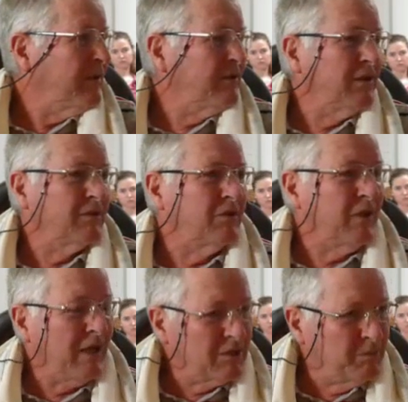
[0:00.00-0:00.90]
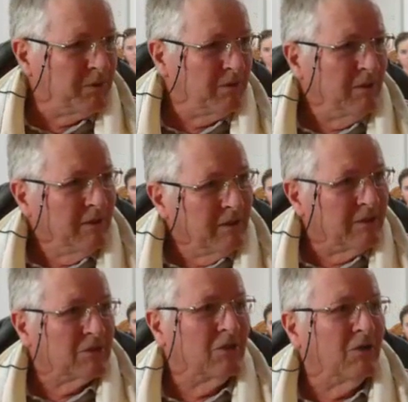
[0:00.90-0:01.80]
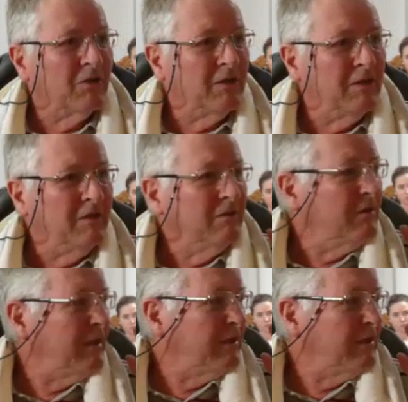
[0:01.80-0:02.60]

and the husband has gone in